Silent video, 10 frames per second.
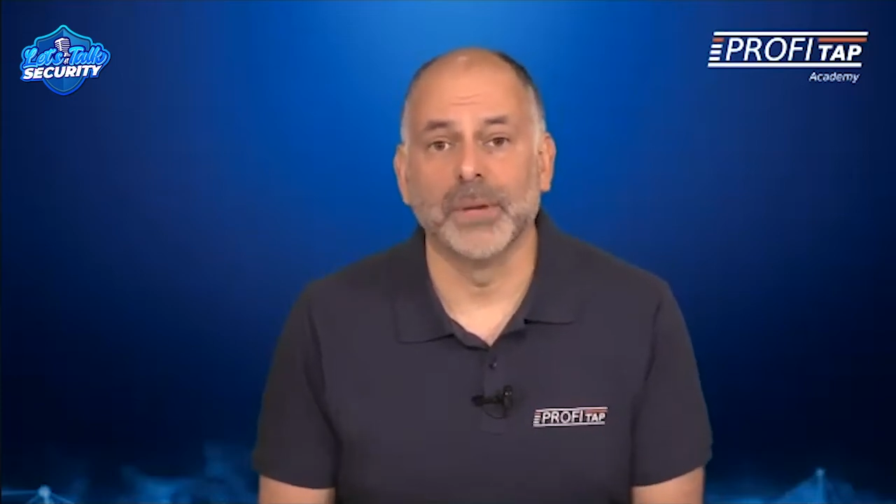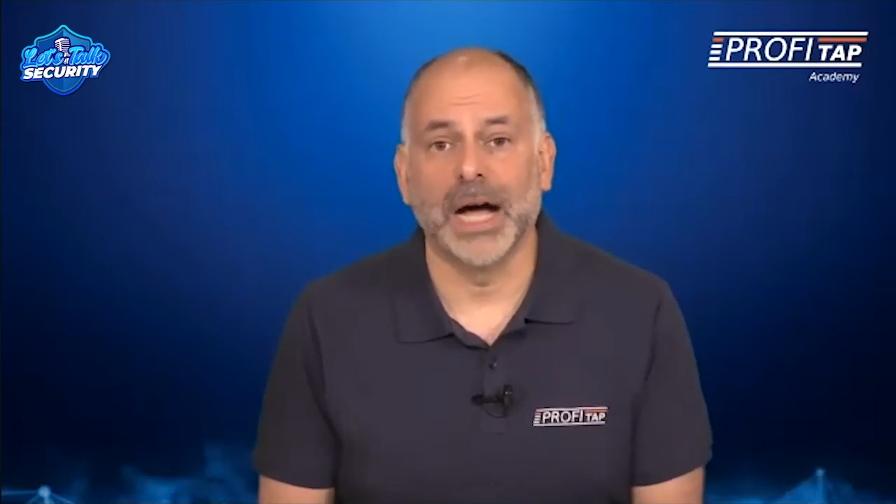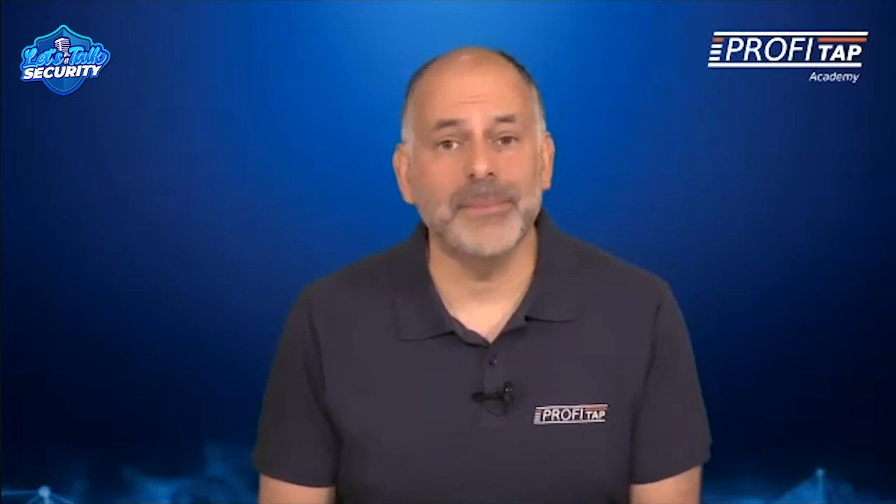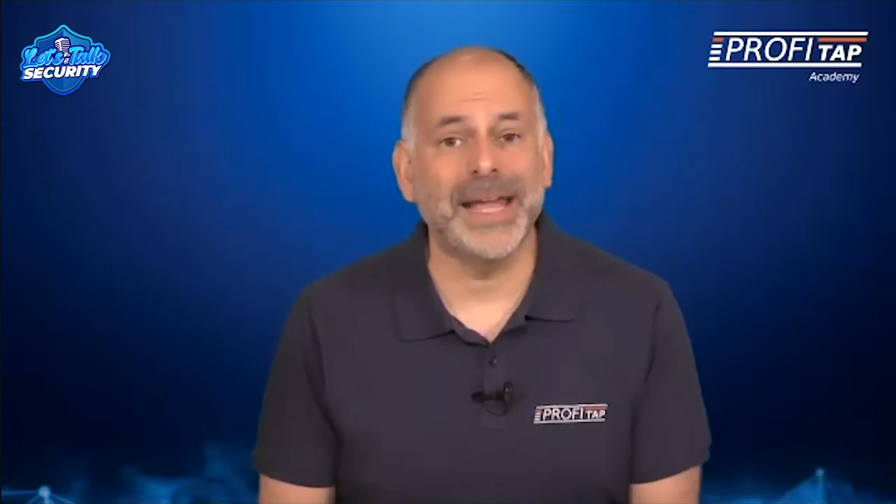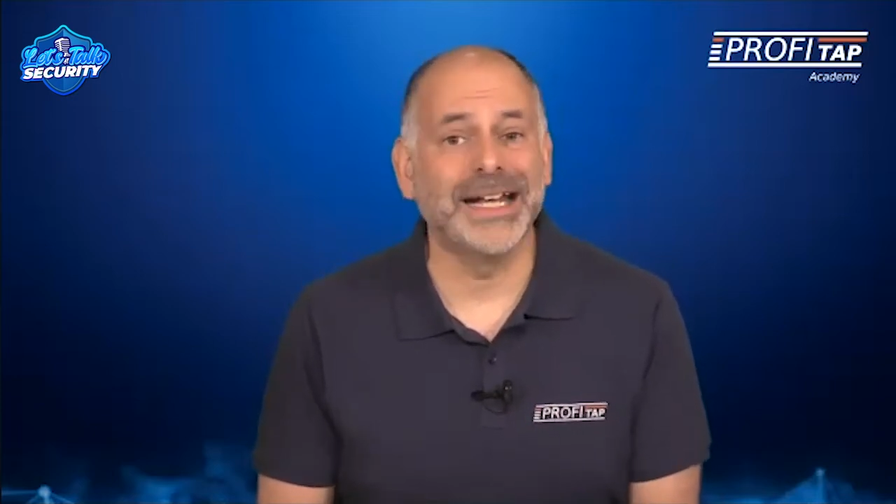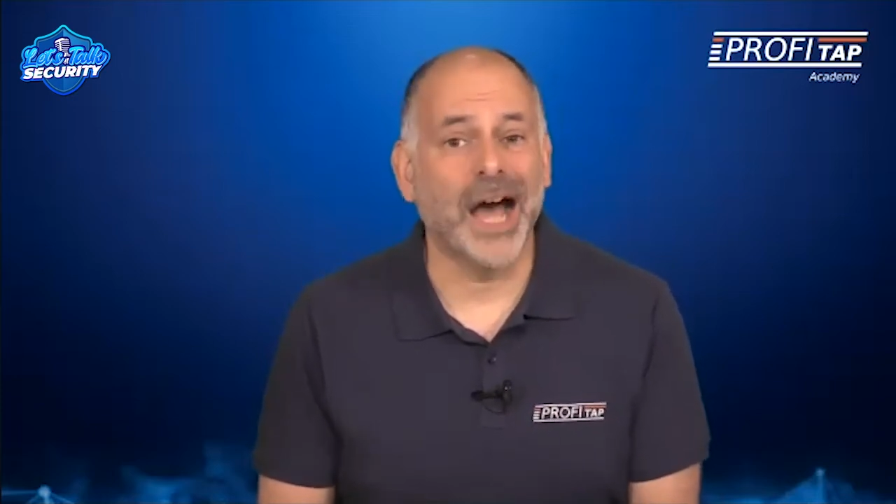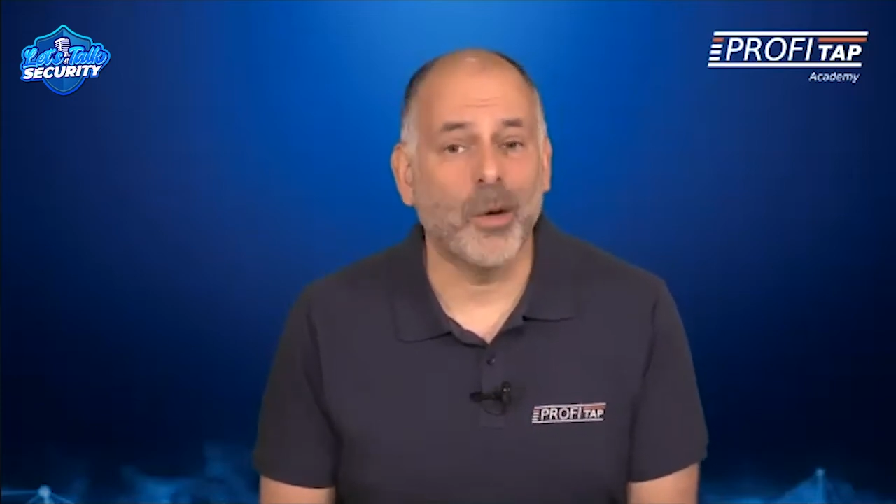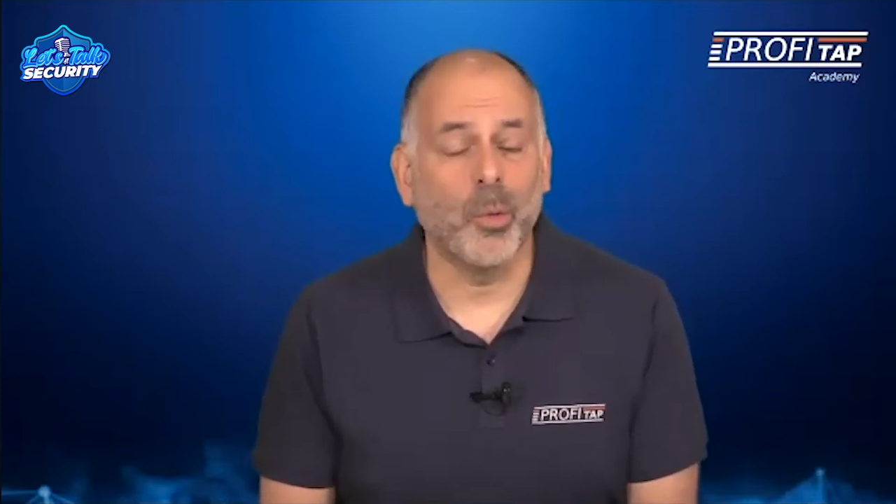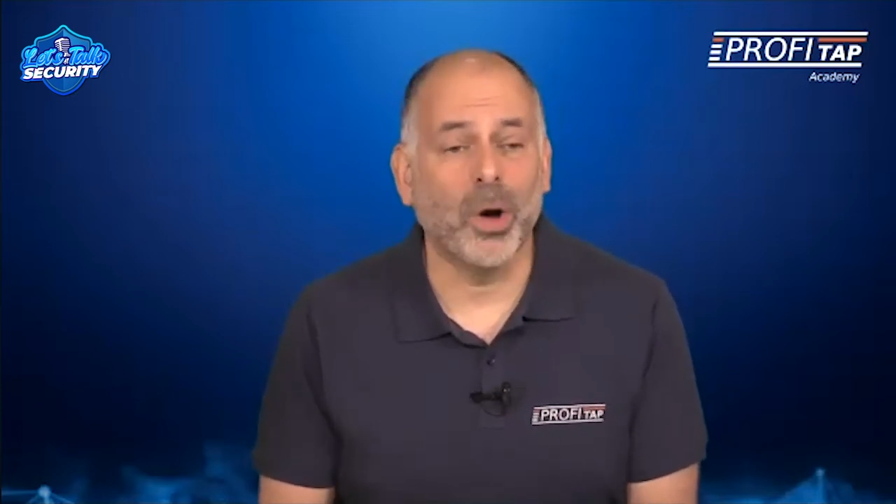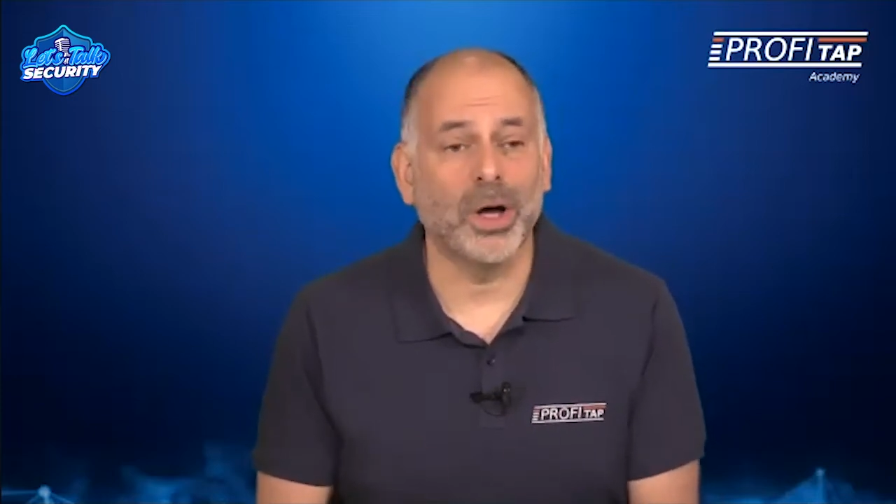I may
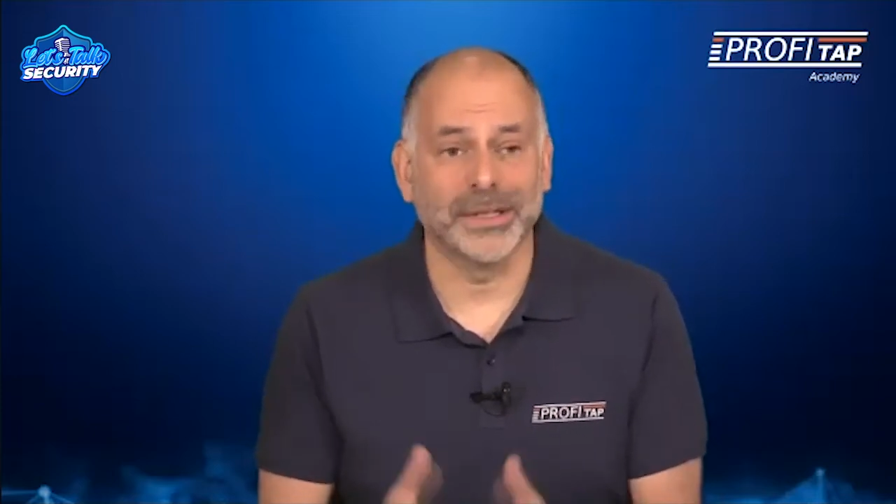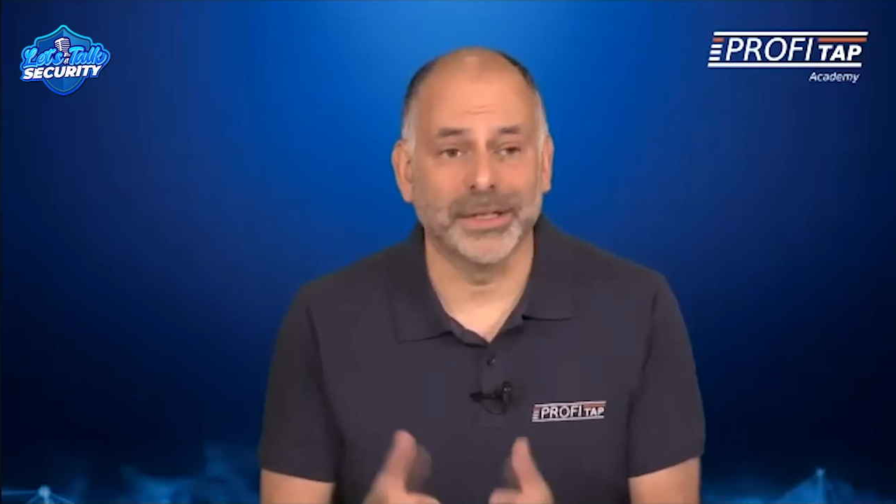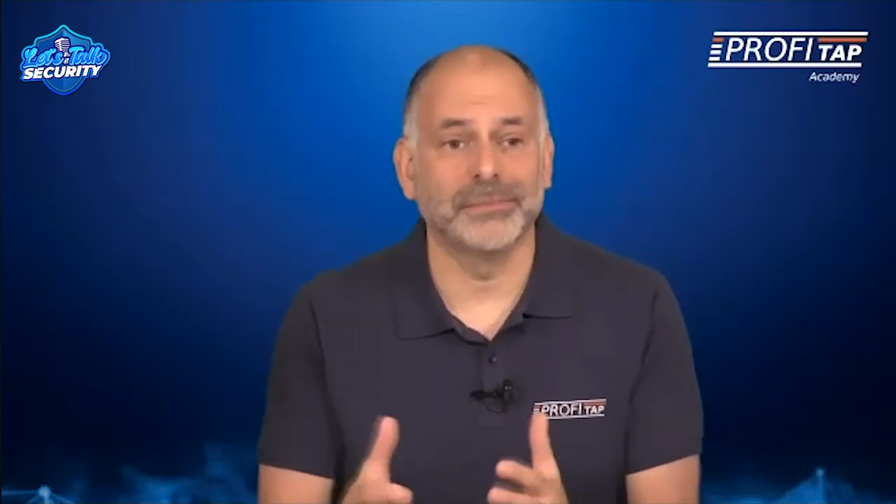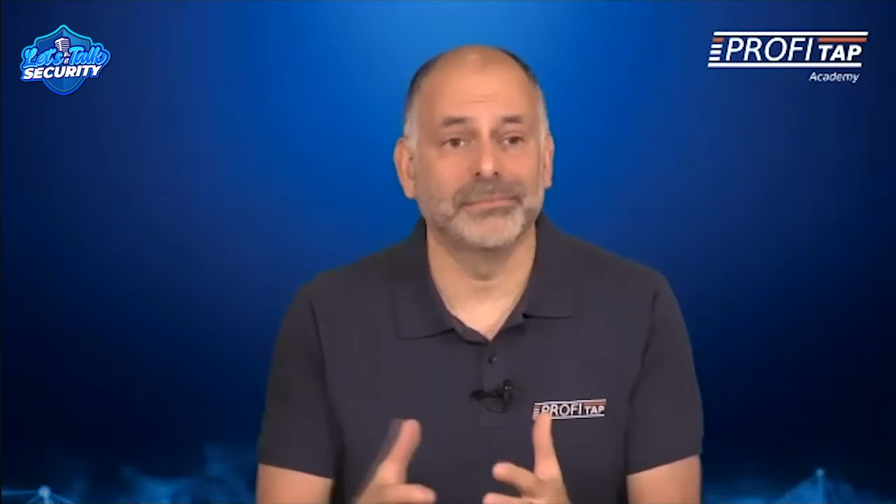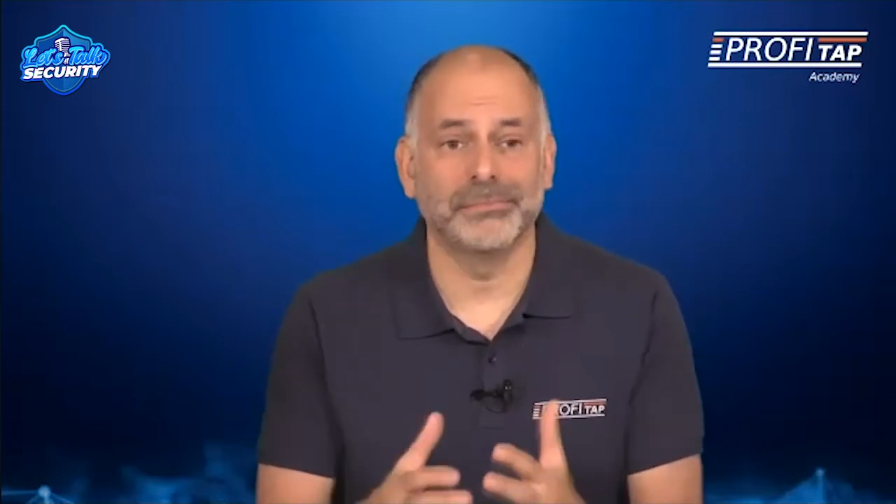not want